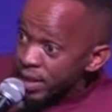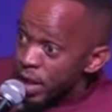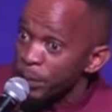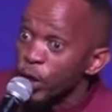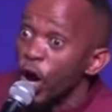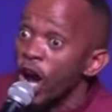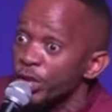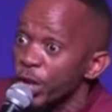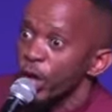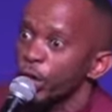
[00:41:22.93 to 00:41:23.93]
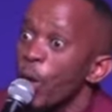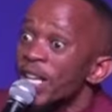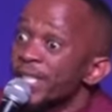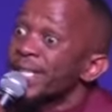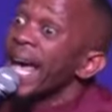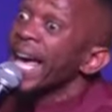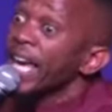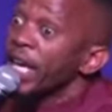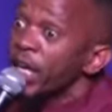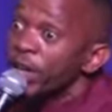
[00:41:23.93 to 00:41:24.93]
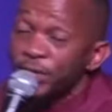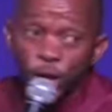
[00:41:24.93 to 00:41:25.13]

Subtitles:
Because you were saved to